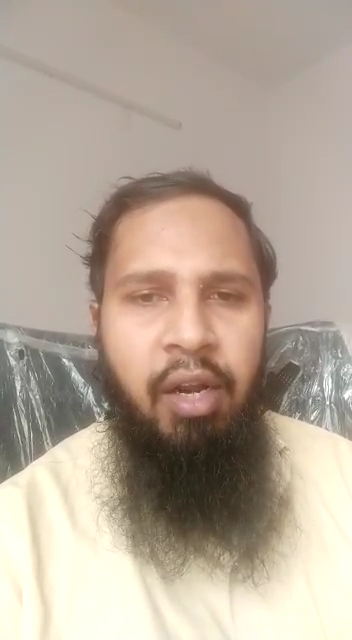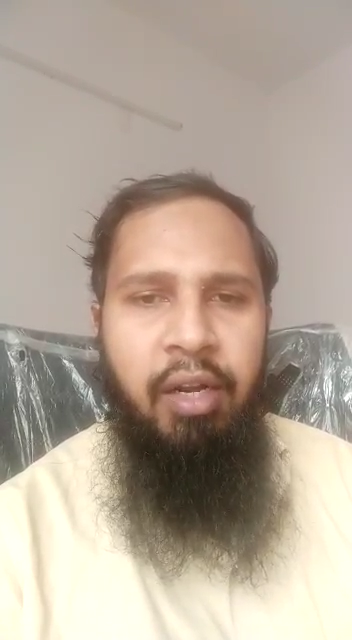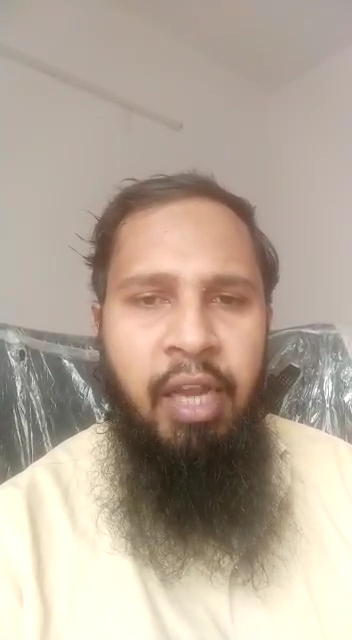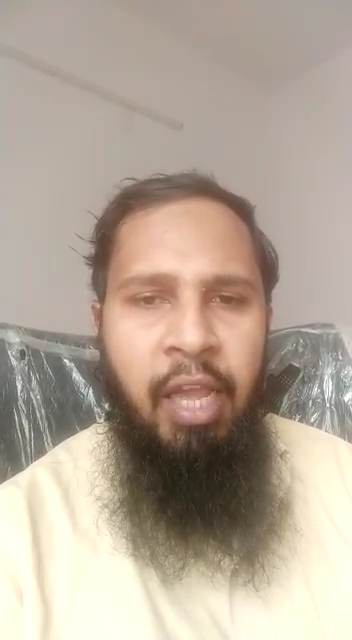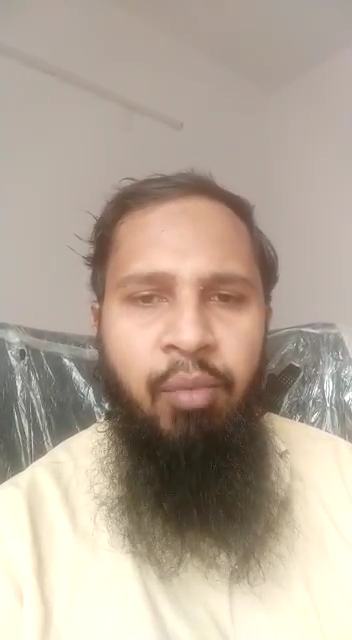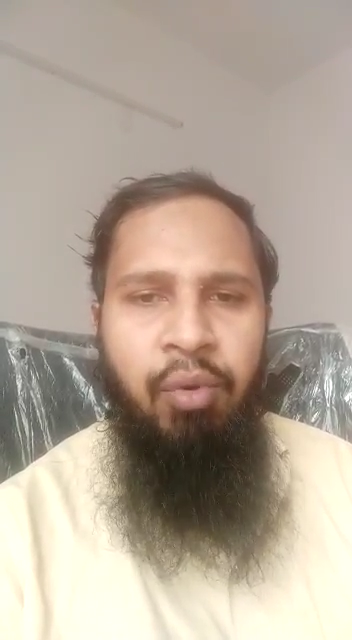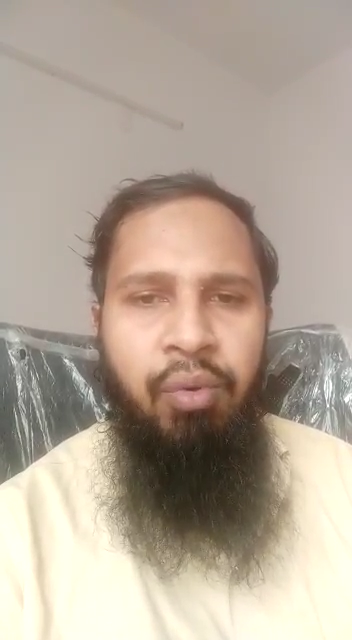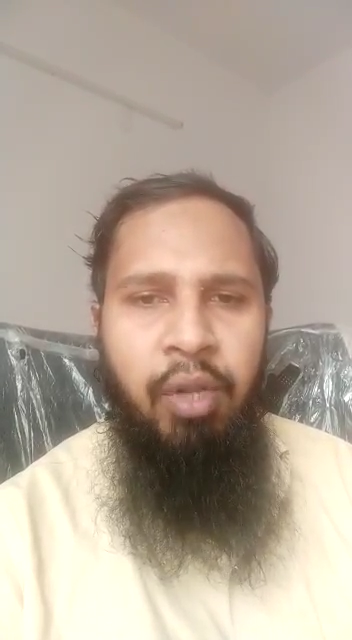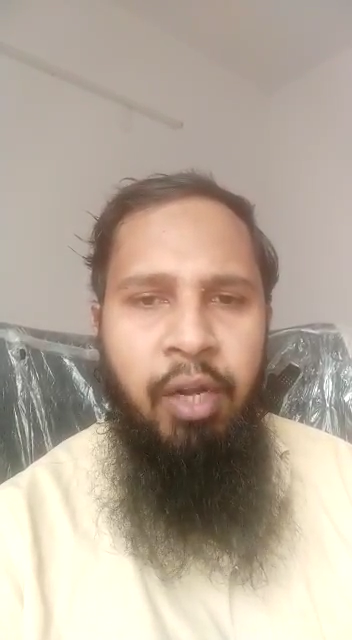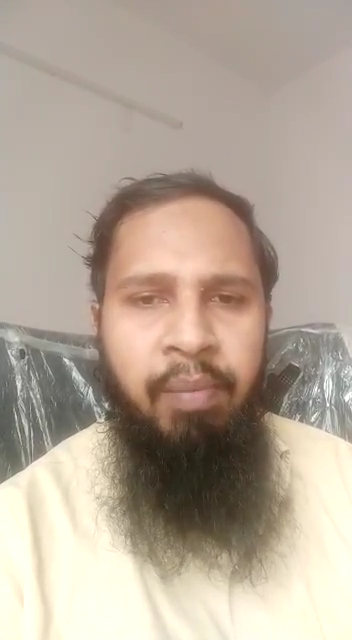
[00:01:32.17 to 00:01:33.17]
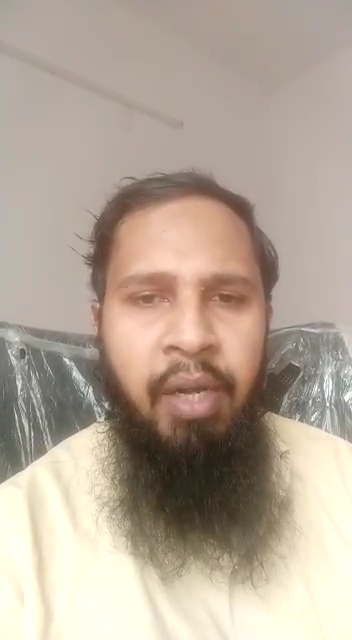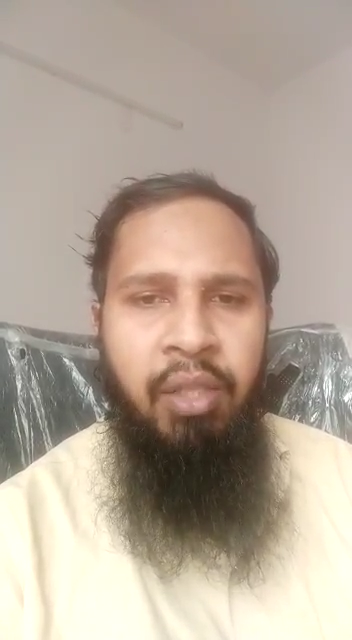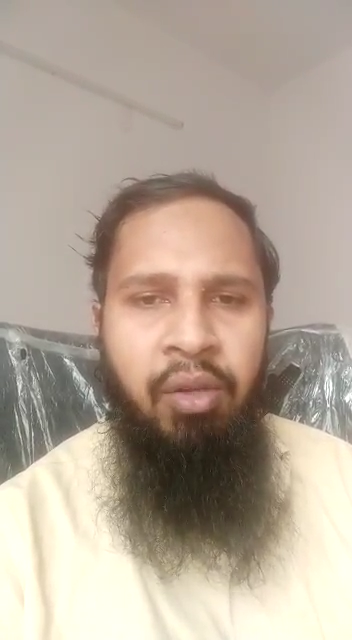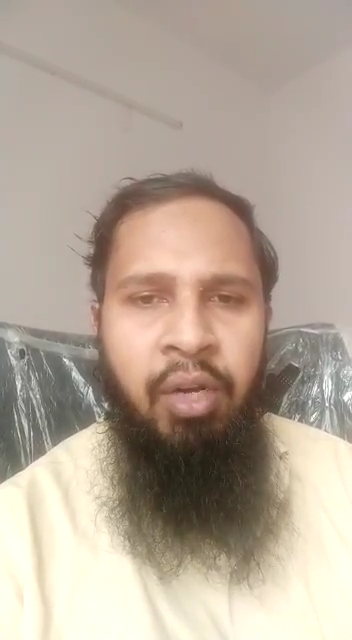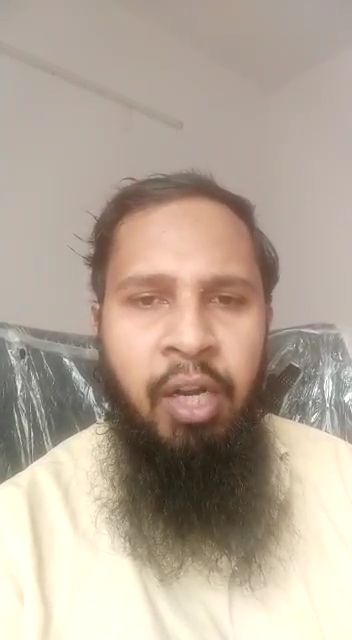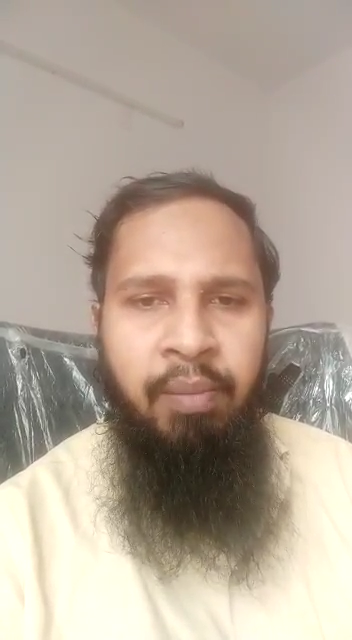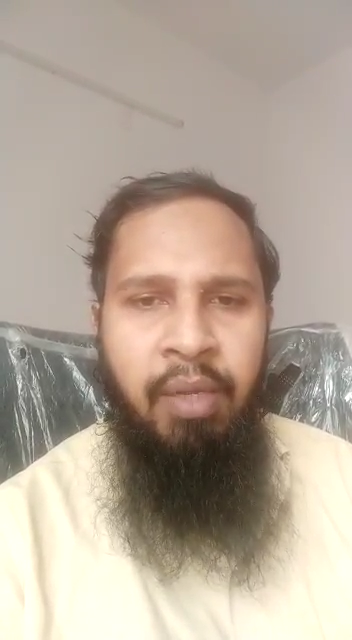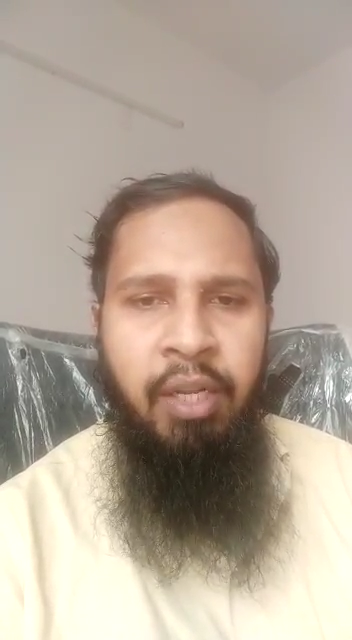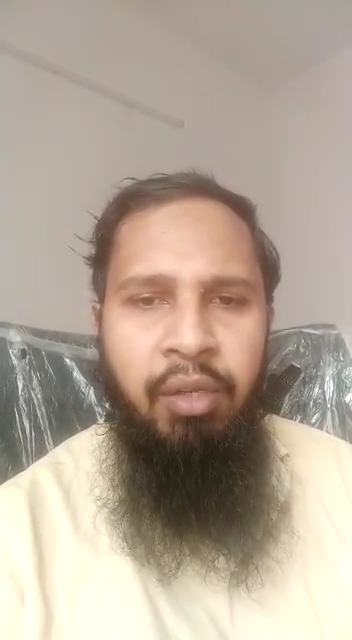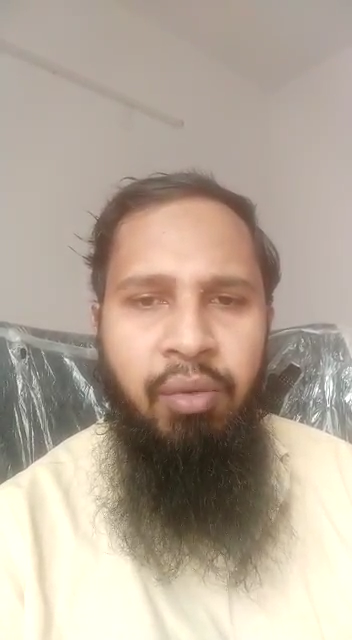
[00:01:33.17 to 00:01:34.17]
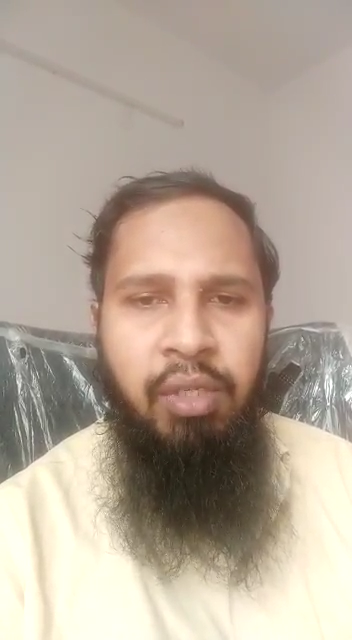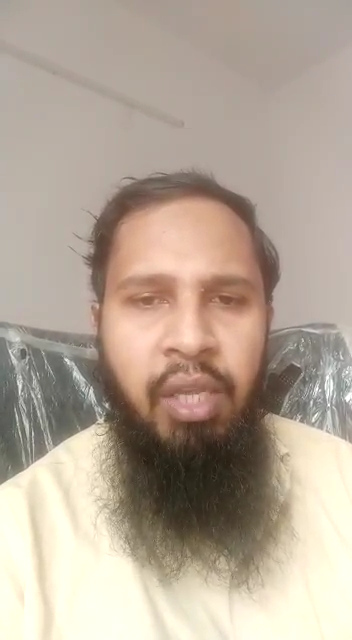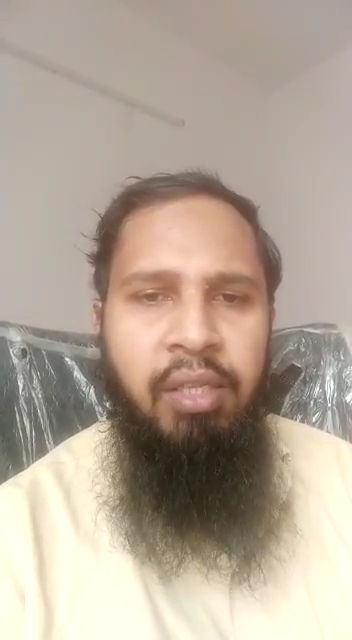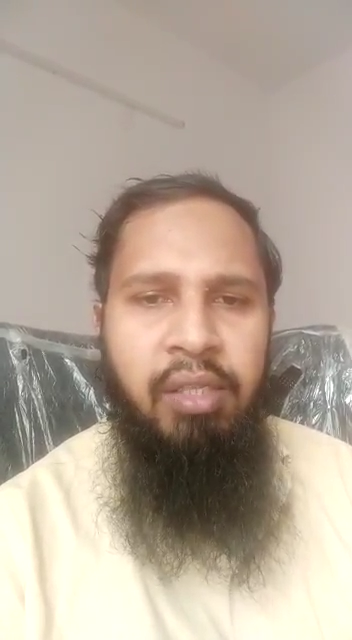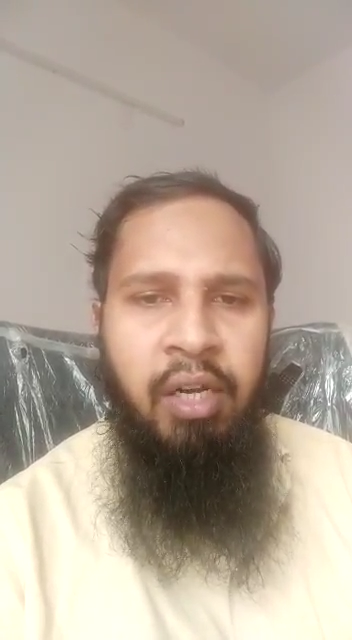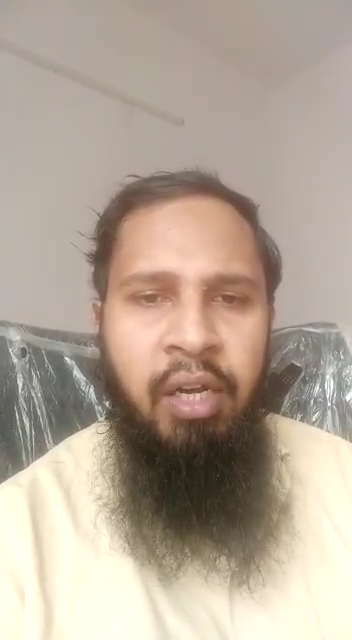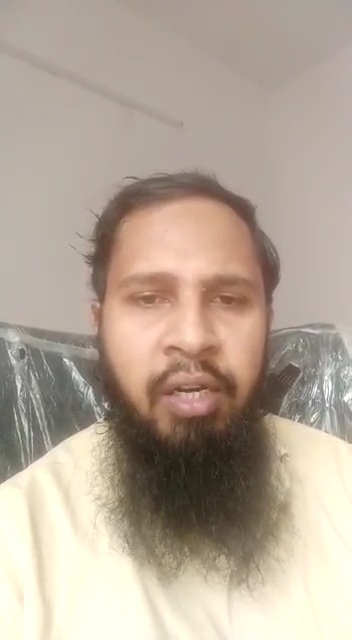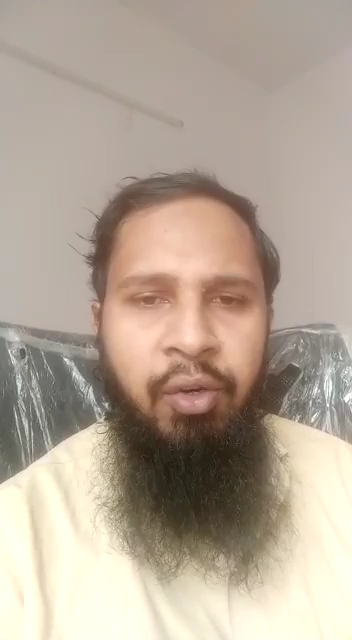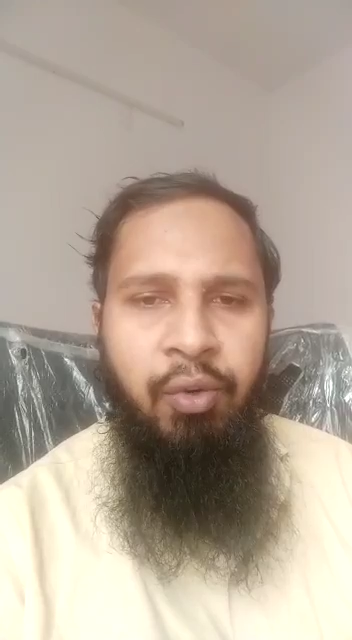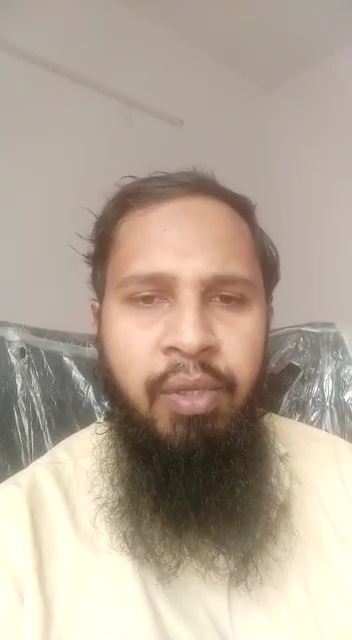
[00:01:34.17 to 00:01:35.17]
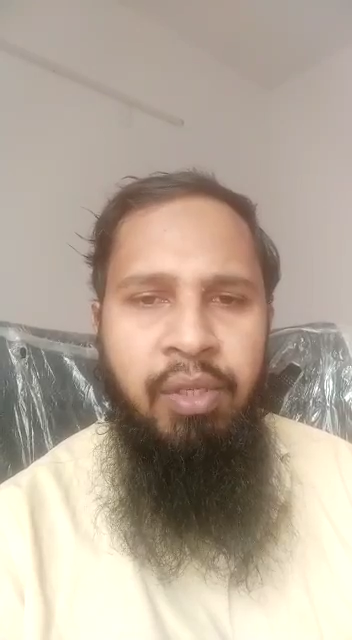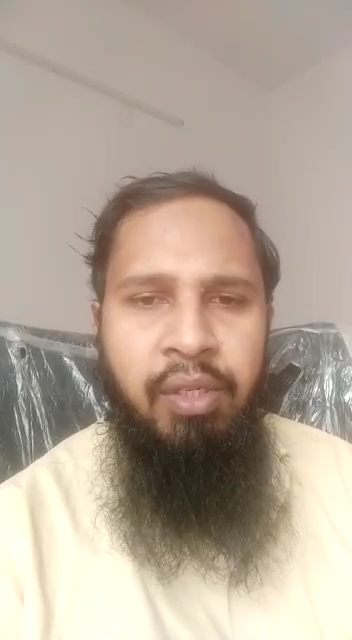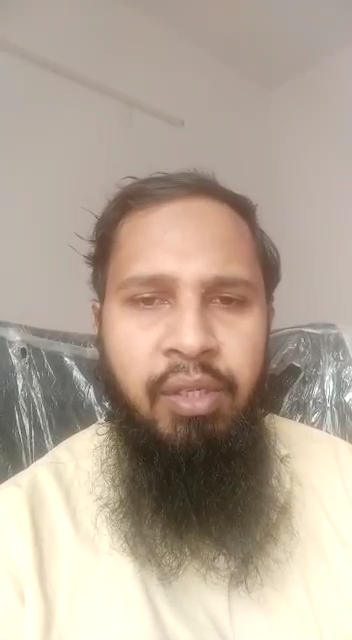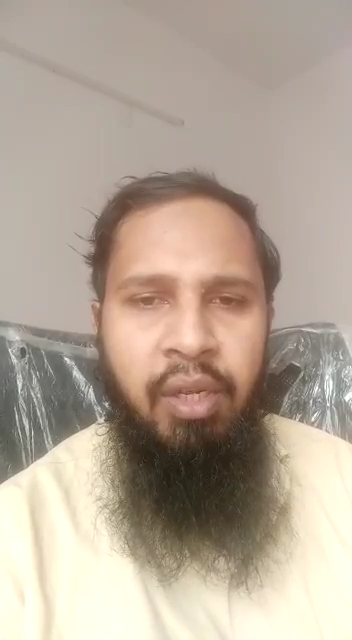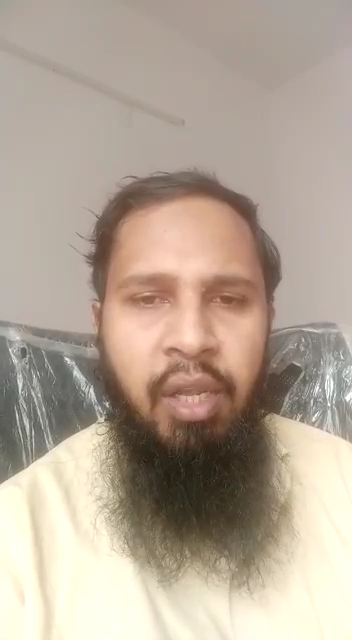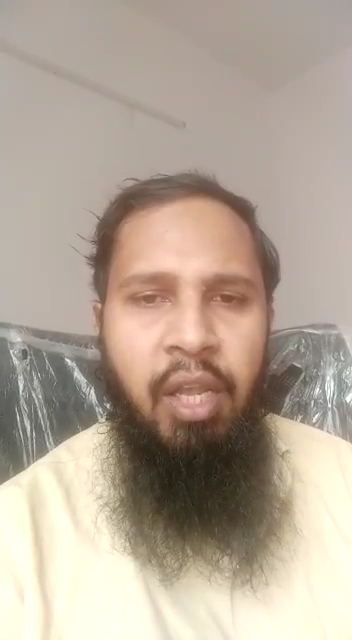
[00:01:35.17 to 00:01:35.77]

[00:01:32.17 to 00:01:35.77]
and Tableau and Python and many new skills related to business